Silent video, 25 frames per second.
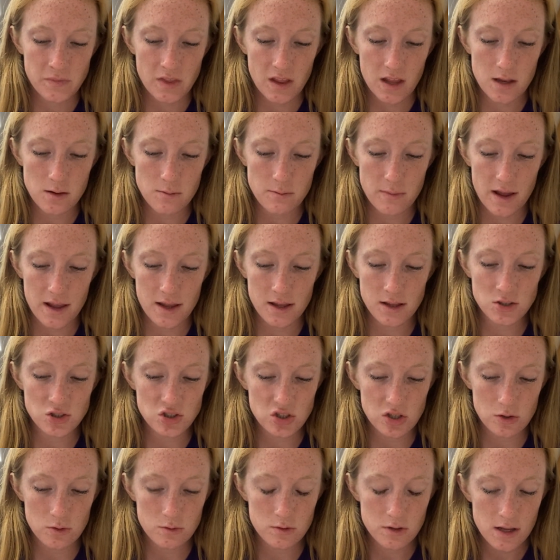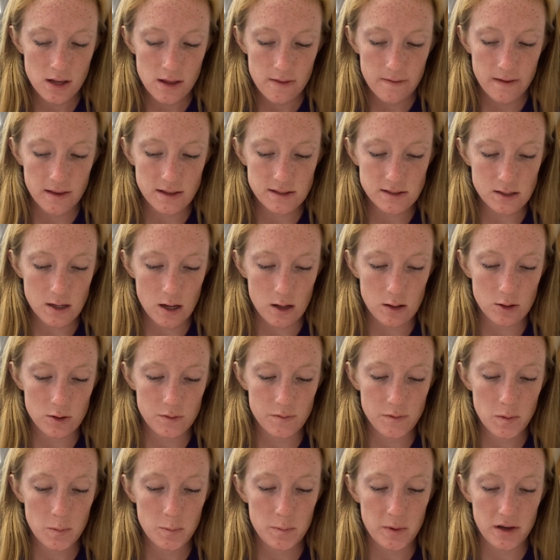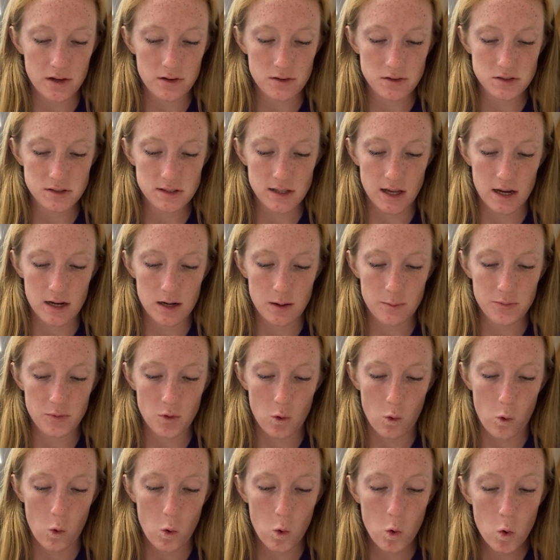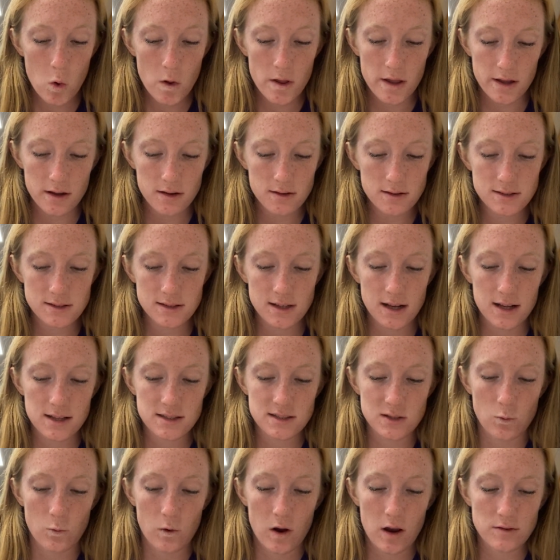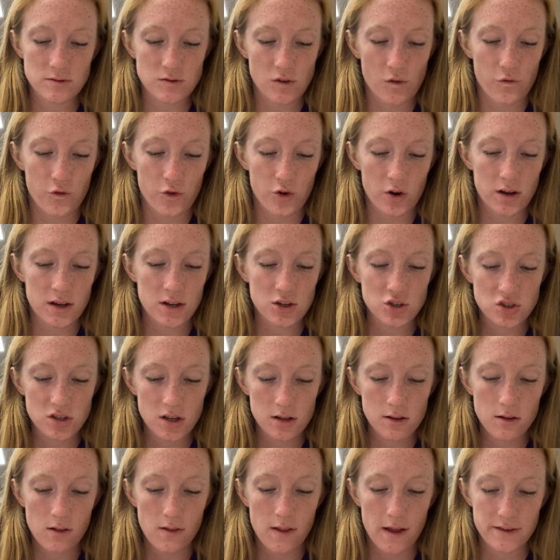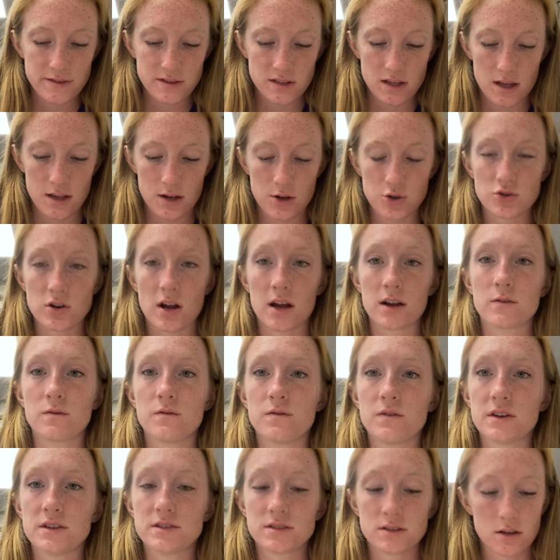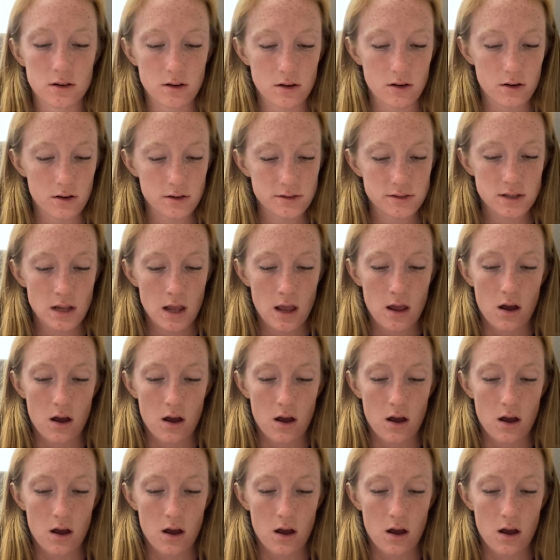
In May and June, these colorful beetles light up the whole hillsides in waves of greenish-yellow lights and attract visitors